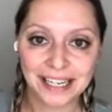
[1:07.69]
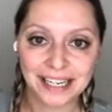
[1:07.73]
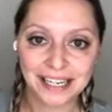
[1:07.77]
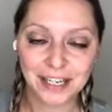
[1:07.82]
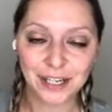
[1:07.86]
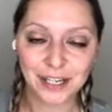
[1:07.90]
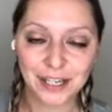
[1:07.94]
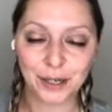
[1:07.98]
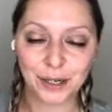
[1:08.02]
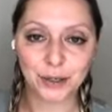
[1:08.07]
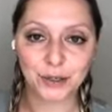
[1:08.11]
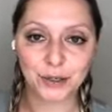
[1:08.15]

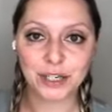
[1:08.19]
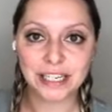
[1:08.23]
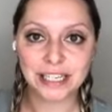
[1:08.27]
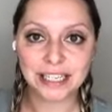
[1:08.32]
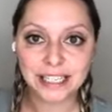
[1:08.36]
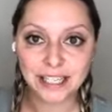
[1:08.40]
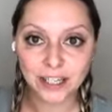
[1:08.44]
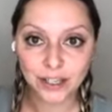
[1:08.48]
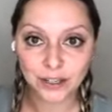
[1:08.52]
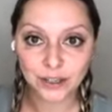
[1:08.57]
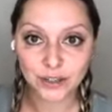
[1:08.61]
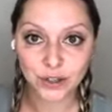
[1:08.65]
you know,
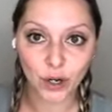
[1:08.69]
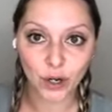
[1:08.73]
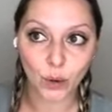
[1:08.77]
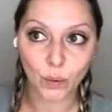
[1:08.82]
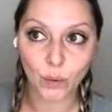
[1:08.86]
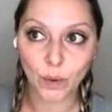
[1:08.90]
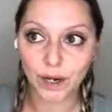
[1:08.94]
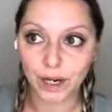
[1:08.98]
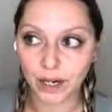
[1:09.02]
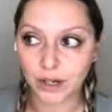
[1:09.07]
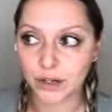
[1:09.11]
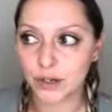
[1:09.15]
treated years ago,
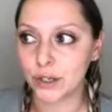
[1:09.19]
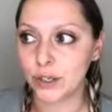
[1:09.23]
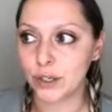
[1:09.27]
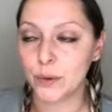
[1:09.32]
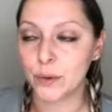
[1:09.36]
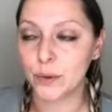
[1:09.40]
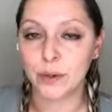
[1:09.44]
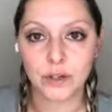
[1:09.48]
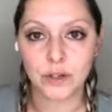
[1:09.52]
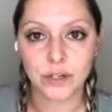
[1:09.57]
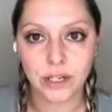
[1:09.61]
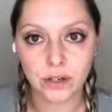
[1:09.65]
100,
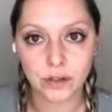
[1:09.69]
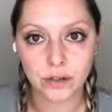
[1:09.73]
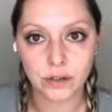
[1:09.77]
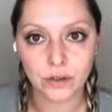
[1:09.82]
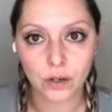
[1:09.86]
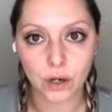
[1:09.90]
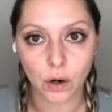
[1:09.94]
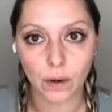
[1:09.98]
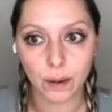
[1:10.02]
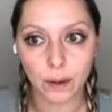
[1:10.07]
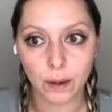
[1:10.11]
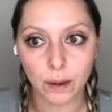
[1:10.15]
200 years
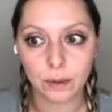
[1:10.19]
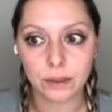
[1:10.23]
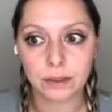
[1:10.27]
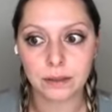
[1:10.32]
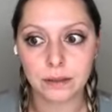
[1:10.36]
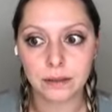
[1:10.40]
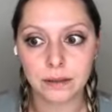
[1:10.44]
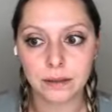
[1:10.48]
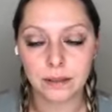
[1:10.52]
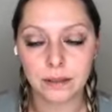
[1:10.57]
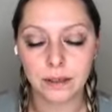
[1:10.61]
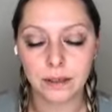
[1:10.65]
ago, it
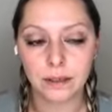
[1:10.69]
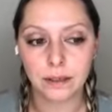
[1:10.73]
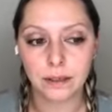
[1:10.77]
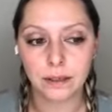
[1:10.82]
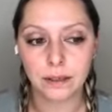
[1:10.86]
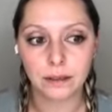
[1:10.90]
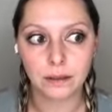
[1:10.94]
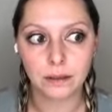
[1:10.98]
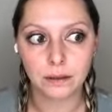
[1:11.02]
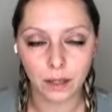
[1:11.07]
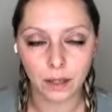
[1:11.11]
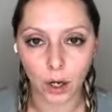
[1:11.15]
was
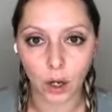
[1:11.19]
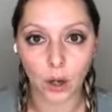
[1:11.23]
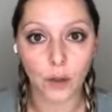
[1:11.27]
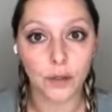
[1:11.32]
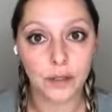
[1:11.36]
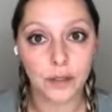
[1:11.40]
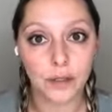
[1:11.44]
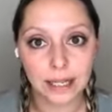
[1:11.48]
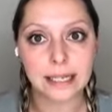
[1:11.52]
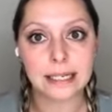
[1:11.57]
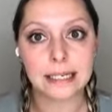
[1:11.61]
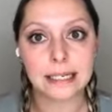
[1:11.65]
all,
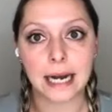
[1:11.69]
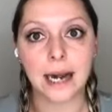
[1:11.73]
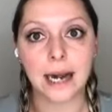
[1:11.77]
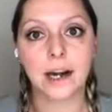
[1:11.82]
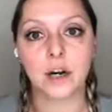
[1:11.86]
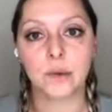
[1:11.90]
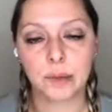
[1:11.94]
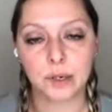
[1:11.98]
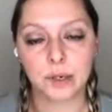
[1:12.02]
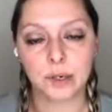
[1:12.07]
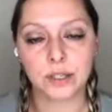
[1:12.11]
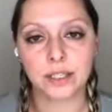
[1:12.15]
the
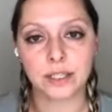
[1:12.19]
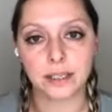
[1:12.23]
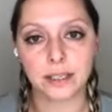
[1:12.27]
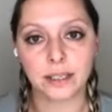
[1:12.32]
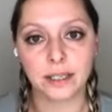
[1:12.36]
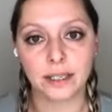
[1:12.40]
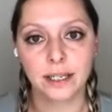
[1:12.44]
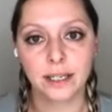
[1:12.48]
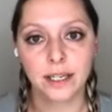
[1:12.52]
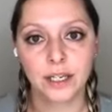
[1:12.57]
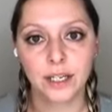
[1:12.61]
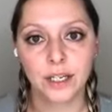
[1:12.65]
entire person.